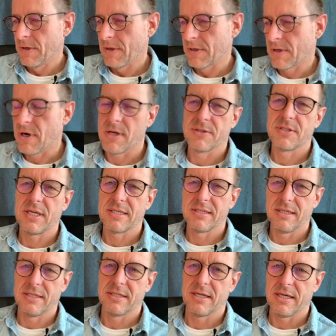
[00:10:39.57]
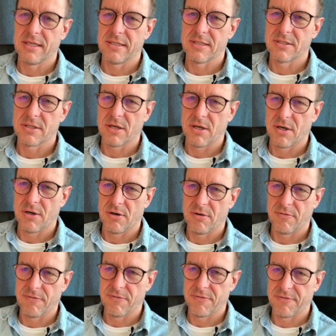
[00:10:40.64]
contact details
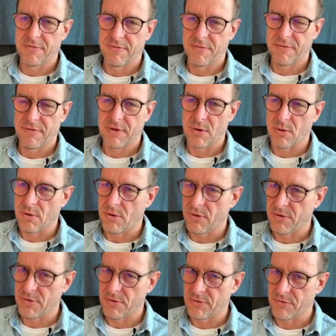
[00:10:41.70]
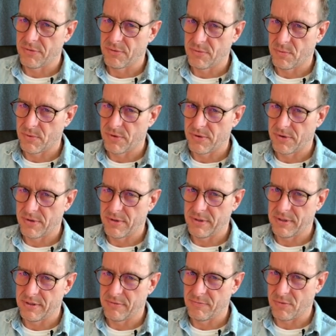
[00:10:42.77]
of the authors who were
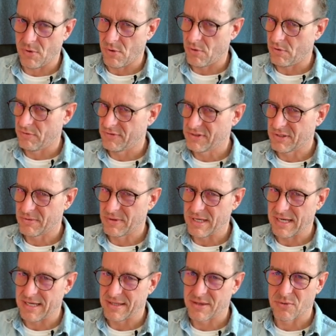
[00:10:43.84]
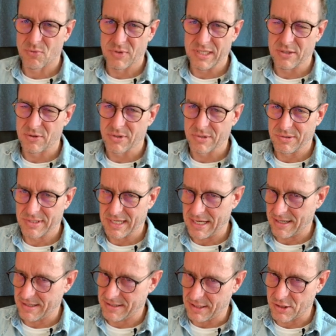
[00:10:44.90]
involved, so that the reader could get
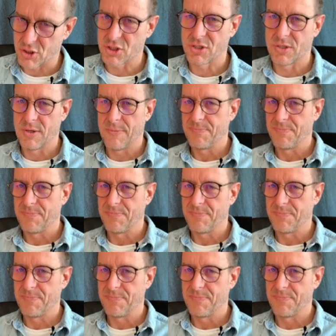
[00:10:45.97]
in touch